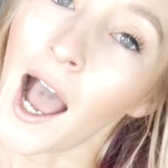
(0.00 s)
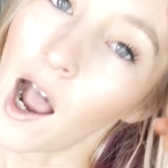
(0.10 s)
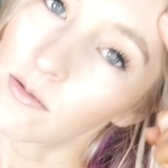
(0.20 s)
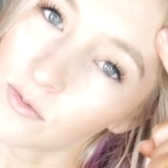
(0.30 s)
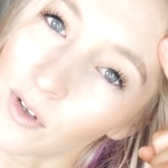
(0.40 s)

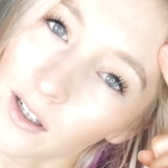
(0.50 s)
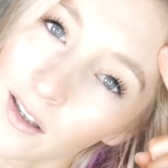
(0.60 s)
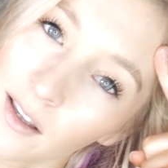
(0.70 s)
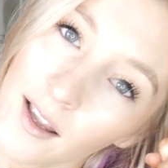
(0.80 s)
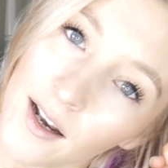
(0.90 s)
I'm smarter
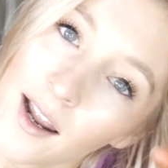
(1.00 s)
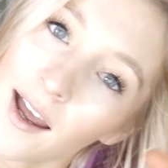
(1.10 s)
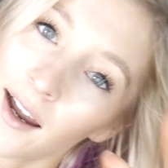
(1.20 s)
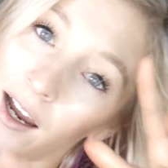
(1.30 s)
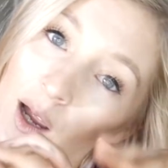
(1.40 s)
than that.
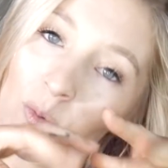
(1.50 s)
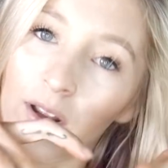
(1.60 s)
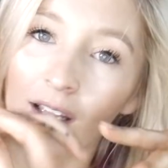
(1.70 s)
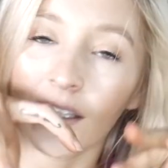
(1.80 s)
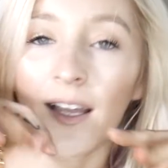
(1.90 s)
I
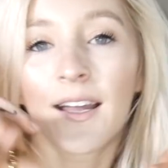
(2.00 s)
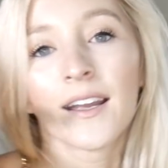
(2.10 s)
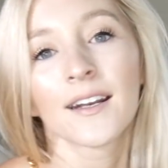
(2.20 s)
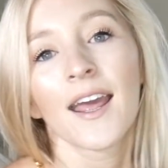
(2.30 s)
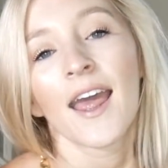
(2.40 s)
went
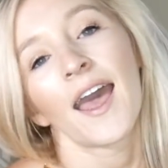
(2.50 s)
online